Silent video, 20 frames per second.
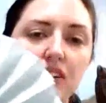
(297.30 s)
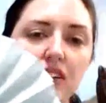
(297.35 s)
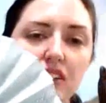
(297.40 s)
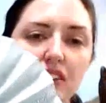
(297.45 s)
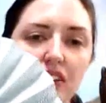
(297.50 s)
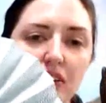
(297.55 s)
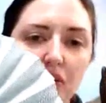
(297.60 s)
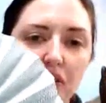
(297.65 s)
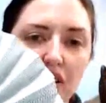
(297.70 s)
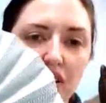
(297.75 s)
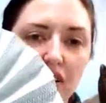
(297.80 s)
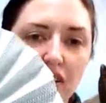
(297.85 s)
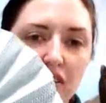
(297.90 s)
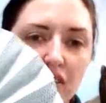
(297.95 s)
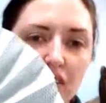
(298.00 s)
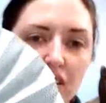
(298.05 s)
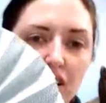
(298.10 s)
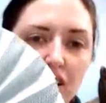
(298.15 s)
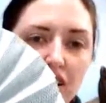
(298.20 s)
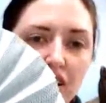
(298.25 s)
there we go,
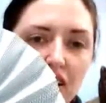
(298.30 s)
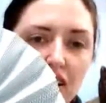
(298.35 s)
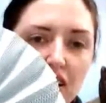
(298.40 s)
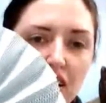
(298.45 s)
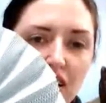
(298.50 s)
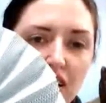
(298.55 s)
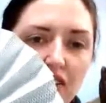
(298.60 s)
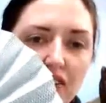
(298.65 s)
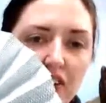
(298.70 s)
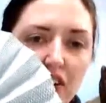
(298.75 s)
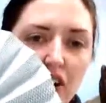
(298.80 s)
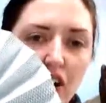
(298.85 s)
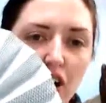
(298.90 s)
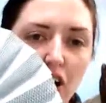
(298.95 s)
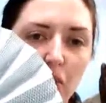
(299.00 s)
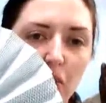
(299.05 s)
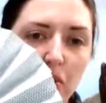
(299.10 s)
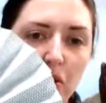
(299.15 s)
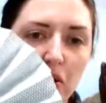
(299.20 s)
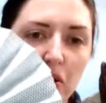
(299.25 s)
they're all
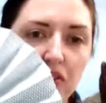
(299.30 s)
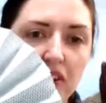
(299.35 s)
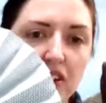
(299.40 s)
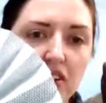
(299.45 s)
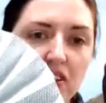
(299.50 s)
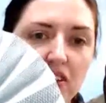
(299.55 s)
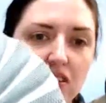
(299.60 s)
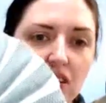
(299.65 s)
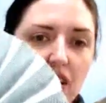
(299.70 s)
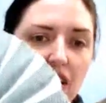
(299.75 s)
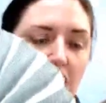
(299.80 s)
perfect or not,